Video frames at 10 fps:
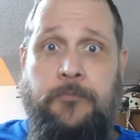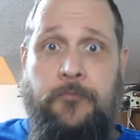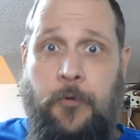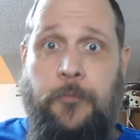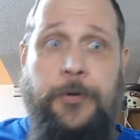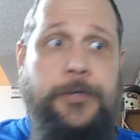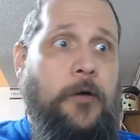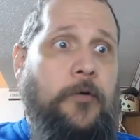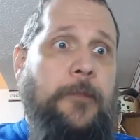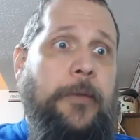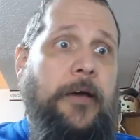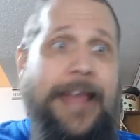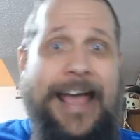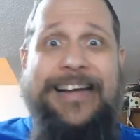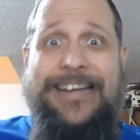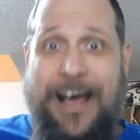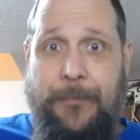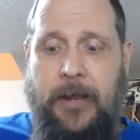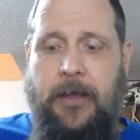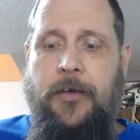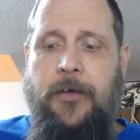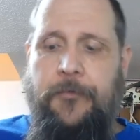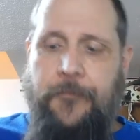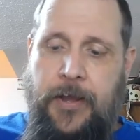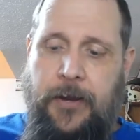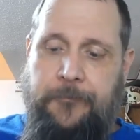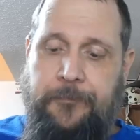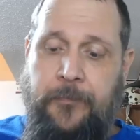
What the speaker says: what we're talking about, economic freedom.